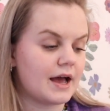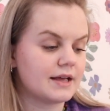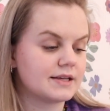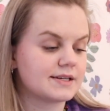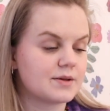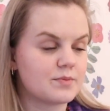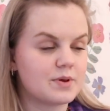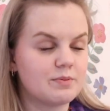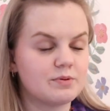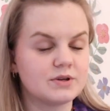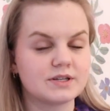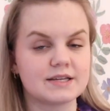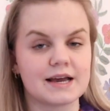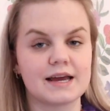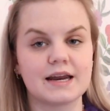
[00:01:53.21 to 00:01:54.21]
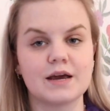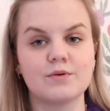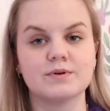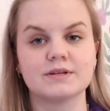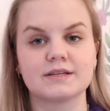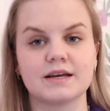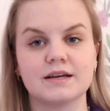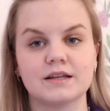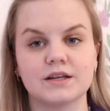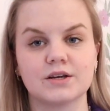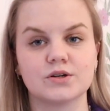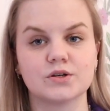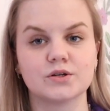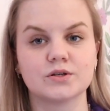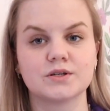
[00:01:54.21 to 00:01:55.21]
Some people said it was a
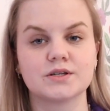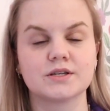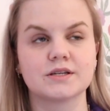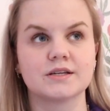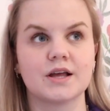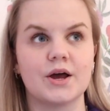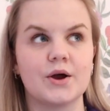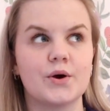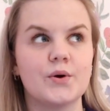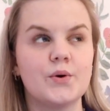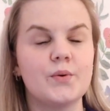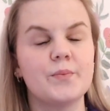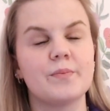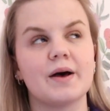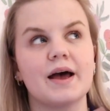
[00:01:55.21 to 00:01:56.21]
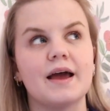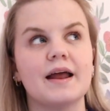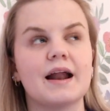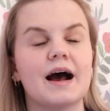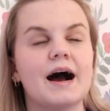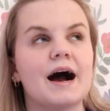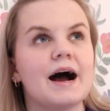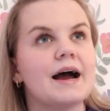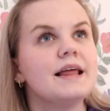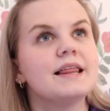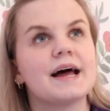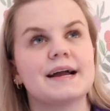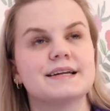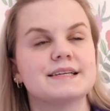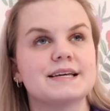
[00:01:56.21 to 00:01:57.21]
little slow, but I
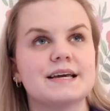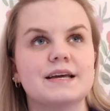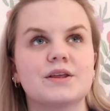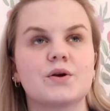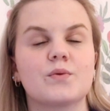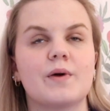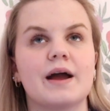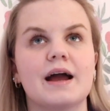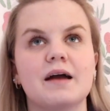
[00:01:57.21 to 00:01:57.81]
liked it either way.